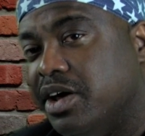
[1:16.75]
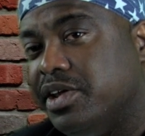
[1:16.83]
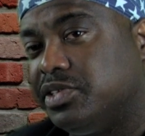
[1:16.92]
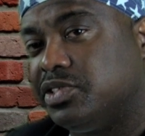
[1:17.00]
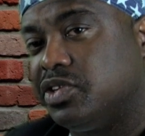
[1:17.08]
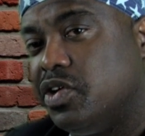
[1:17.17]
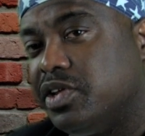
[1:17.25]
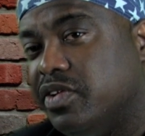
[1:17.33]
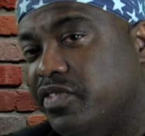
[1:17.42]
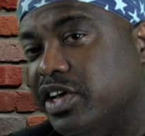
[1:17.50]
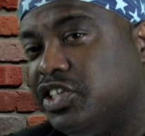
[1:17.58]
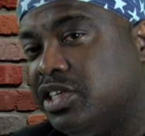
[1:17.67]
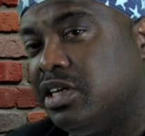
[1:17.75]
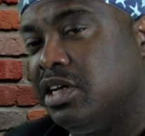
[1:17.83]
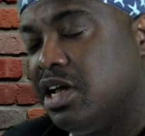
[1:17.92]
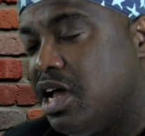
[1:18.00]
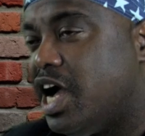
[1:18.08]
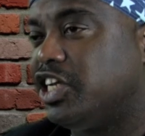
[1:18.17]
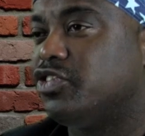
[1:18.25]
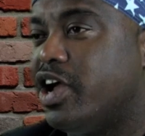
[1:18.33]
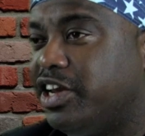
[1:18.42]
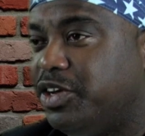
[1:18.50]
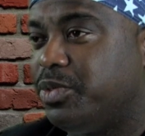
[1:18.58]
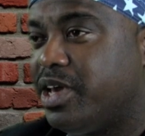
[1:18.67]
unnecessary division, I
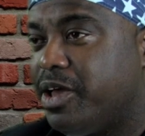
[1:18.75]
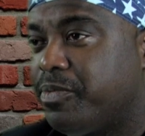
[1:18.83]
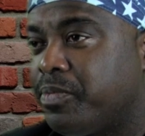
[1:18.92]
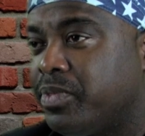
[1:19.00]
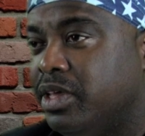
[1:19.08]
try to do that.